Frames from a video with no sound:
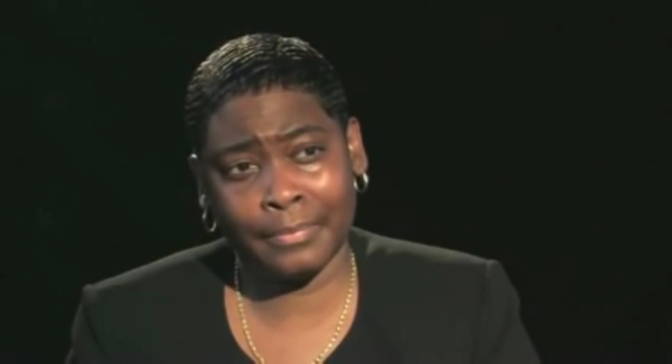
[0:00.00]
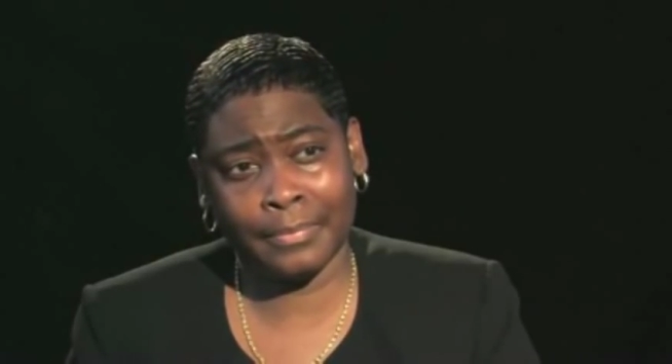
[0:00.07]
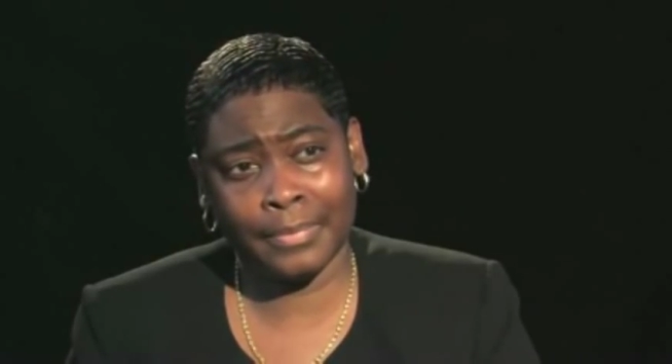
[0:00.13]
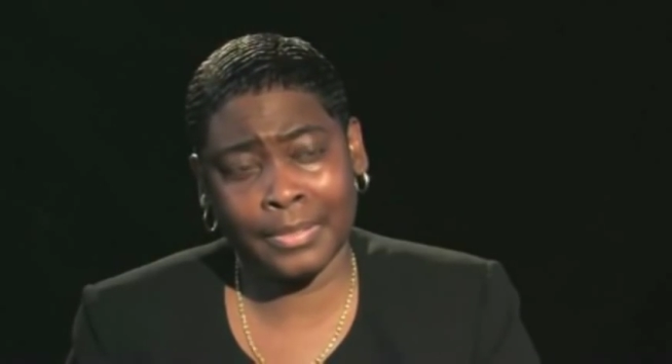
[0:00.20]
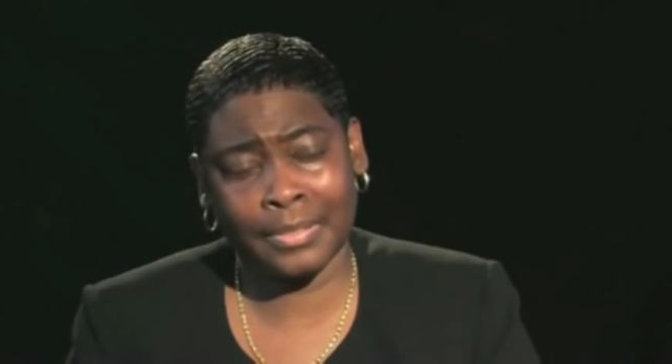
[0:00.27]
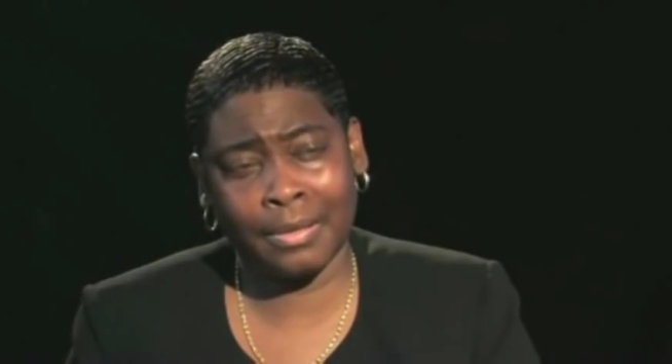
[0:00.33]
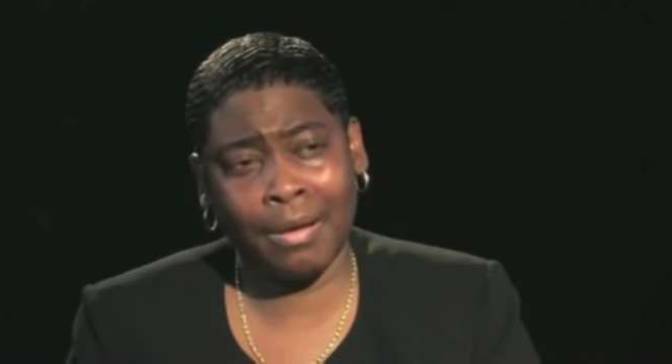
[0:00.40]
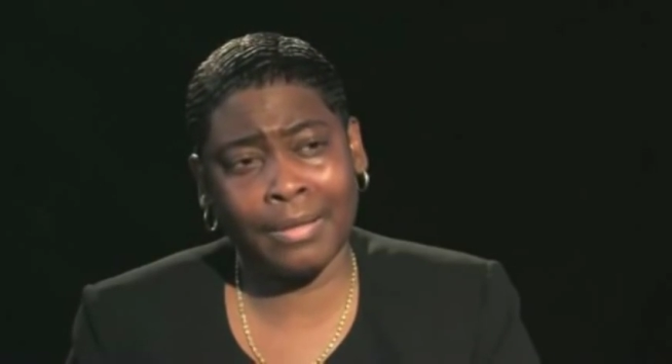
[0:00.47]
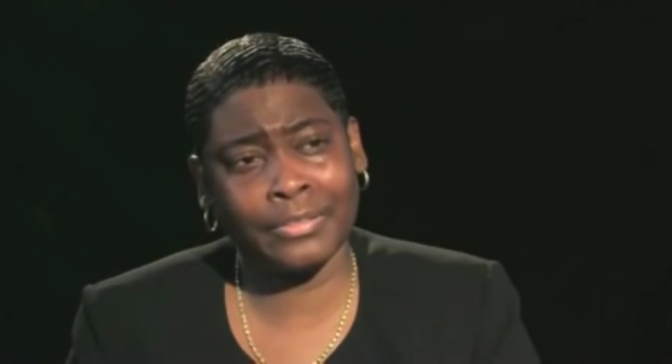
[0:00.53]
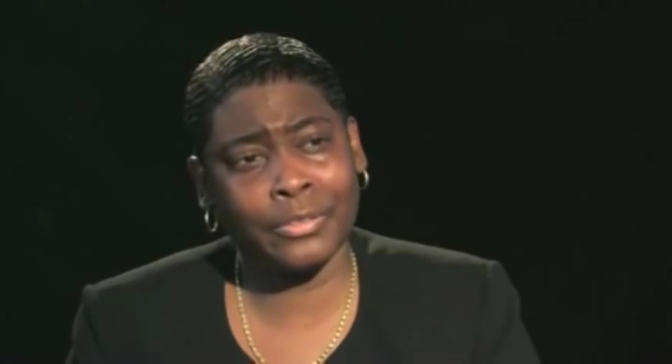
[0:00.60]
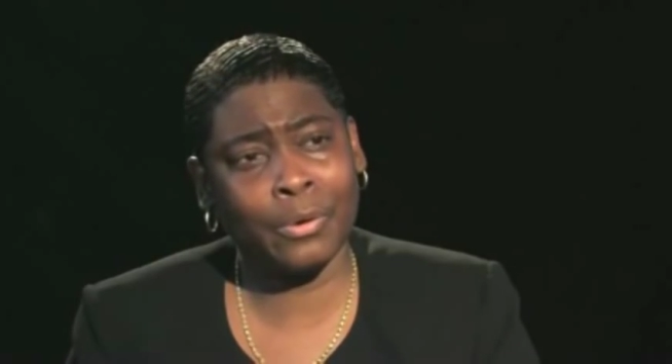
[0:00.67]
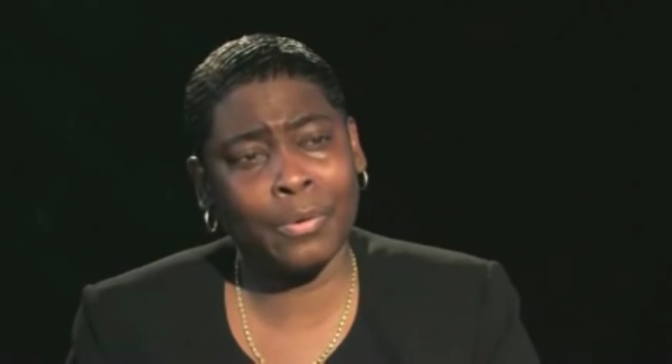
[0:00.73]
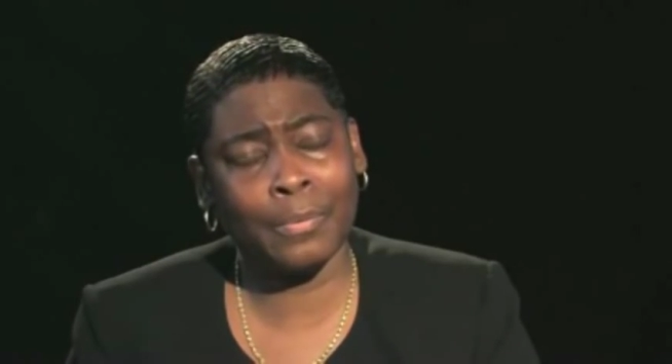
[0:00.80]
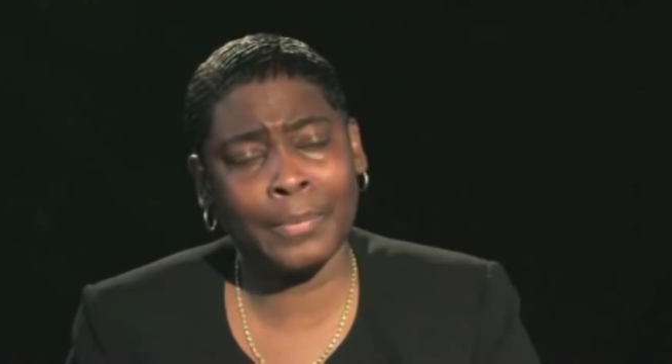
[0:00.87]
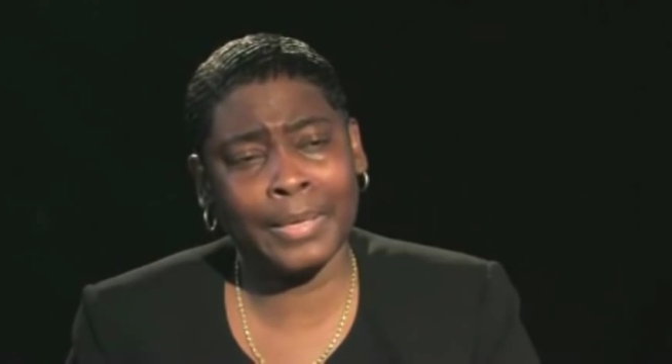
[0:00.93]
because God
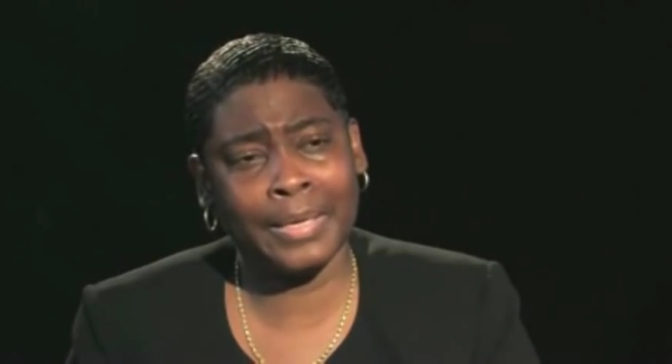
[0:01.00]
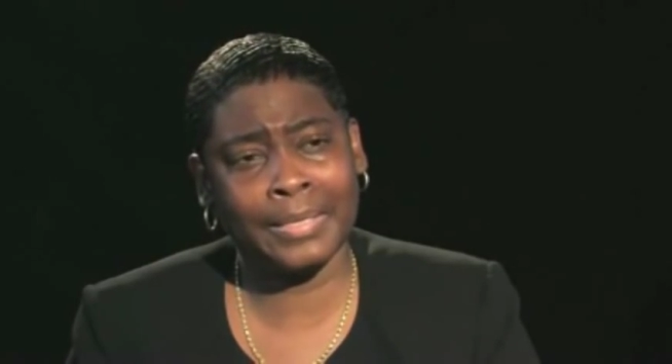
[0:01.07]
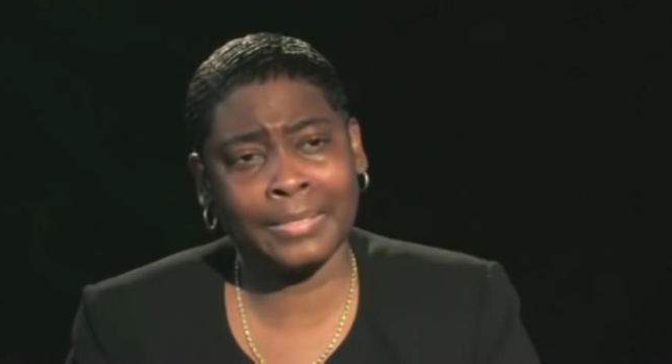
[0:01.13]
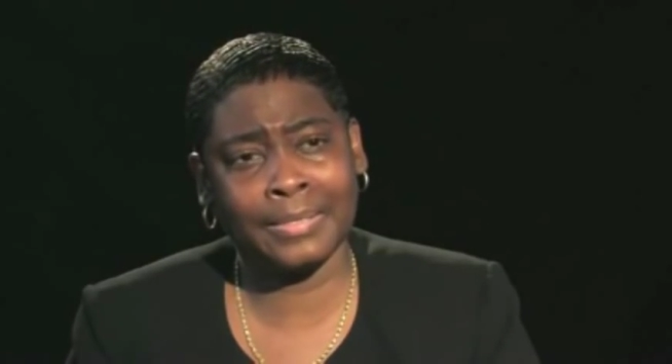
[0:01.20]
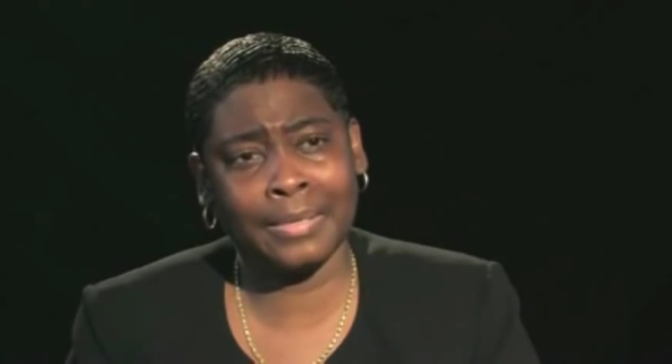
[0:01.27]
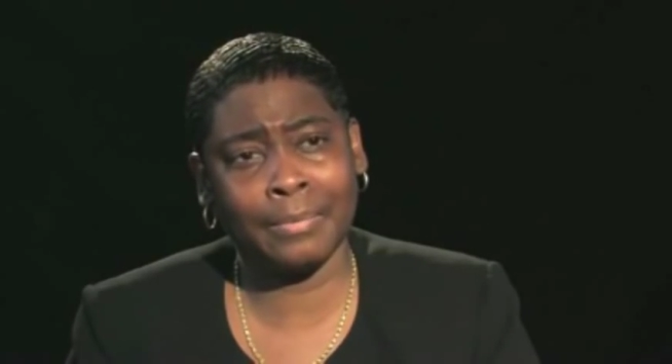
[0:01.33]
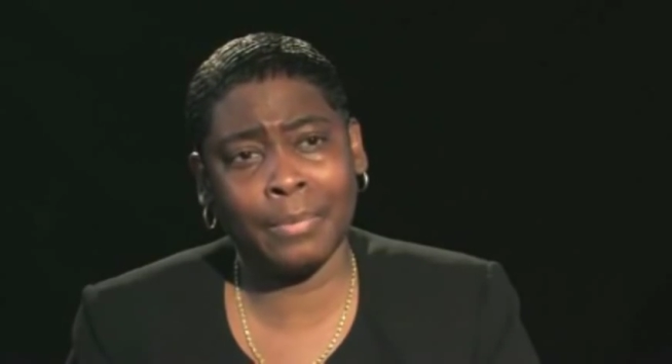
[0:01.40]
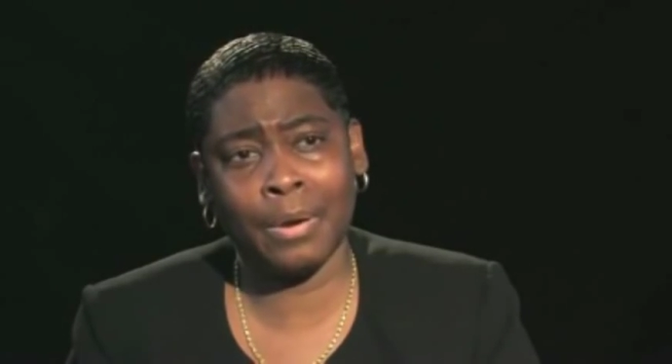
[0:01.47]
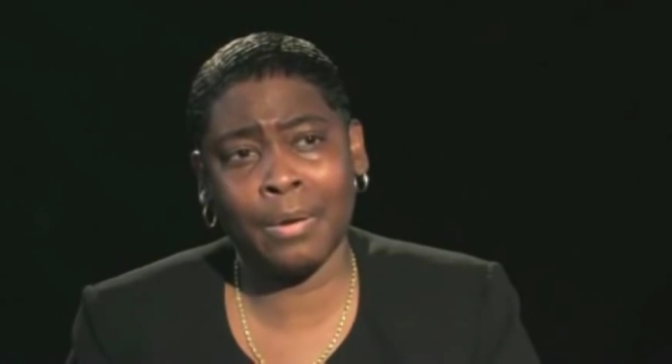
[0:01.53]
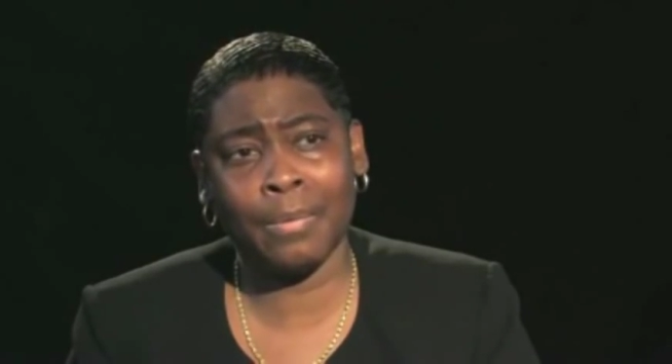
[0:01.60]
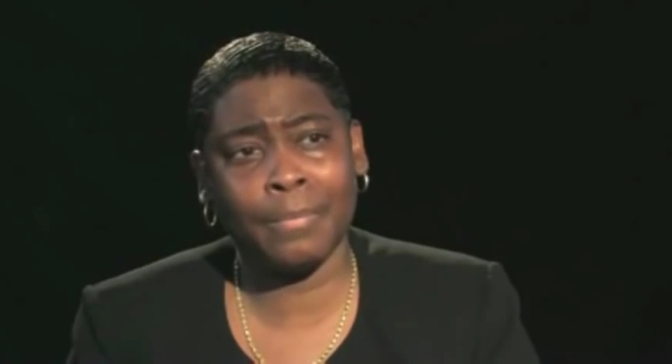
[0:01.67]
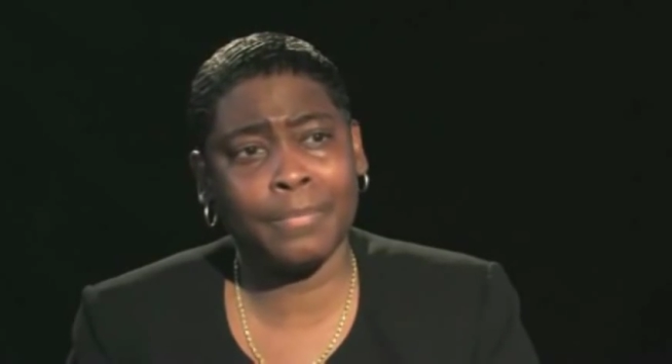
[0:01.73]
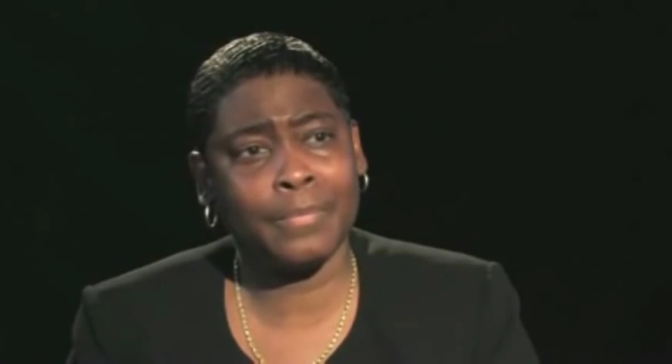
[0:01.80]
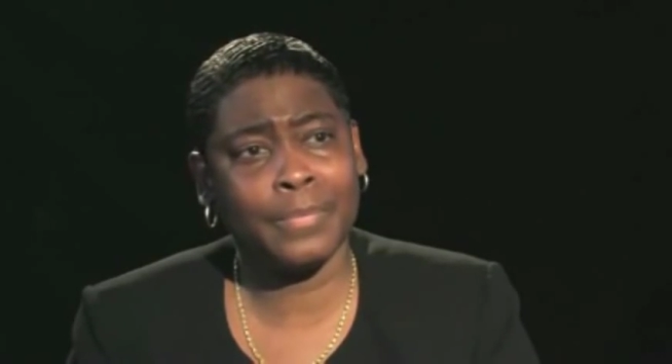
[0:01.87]
told me, he said, well,